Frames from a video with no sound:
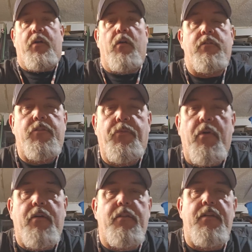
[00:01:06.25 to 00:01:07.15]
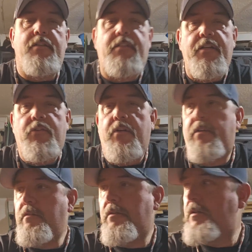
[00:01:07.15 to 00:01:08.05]
coats of boiled linseed
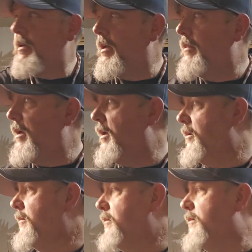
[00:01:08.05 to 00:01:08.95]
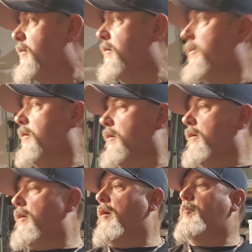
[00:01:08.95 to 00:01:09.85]
oil, and then
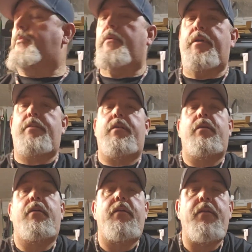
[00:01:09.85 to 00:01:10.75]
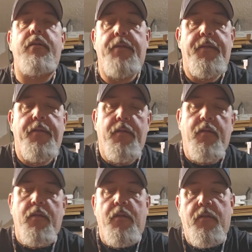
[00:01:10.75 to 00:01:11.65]
I put
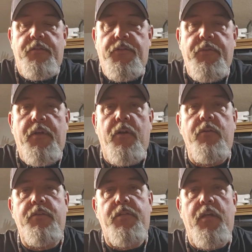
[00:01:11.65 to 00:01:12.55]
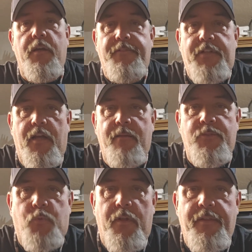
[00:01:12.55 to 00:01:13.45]
2 coats of
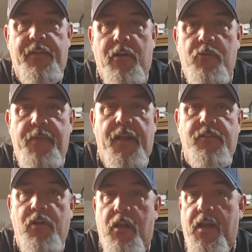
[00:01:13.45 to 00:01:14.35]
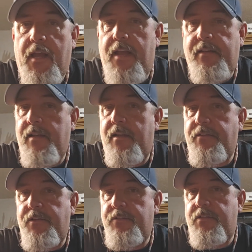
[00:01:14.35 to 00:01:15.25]
Tom's 1/3 mix on it. I had not
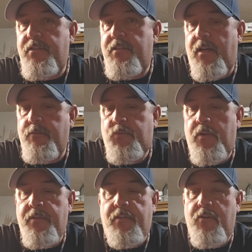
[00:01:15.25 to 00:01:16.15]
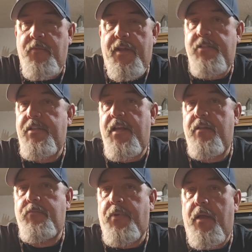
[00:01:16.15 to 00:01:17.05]
used the Tom's 1/3 mix
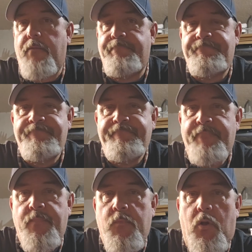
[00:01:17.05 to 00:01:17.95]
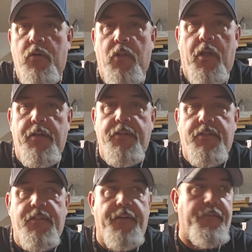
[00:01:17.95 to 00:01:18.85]
yet, but heard a lot of good
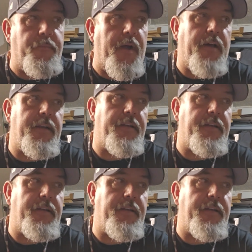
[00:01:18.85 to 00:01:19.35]
stuff about